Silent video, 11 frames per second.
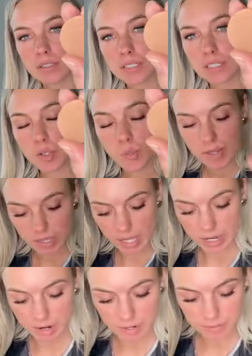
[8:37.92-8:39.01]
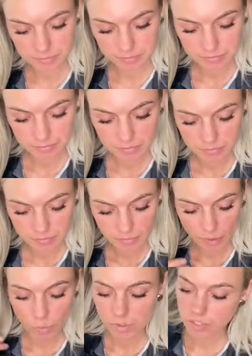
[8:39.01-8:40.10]
It's a little bit lighter.
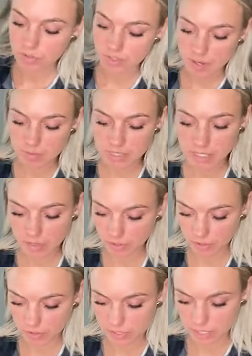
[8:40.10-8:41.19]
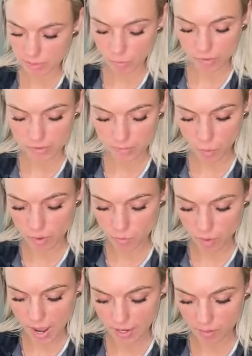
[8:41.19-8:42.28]
When you see them together, you'll see one's more
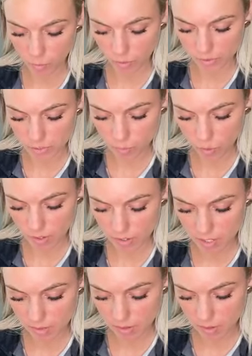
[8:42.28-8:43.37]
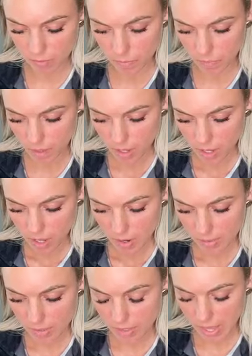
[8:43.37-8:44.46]
red and one's more yellow.
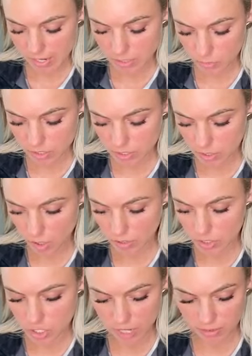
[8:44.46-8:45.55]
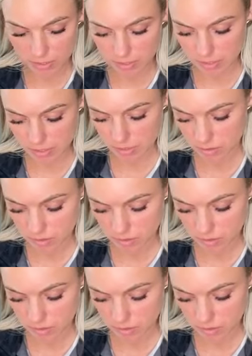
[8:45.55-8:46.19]
And then the last one is called Jealous,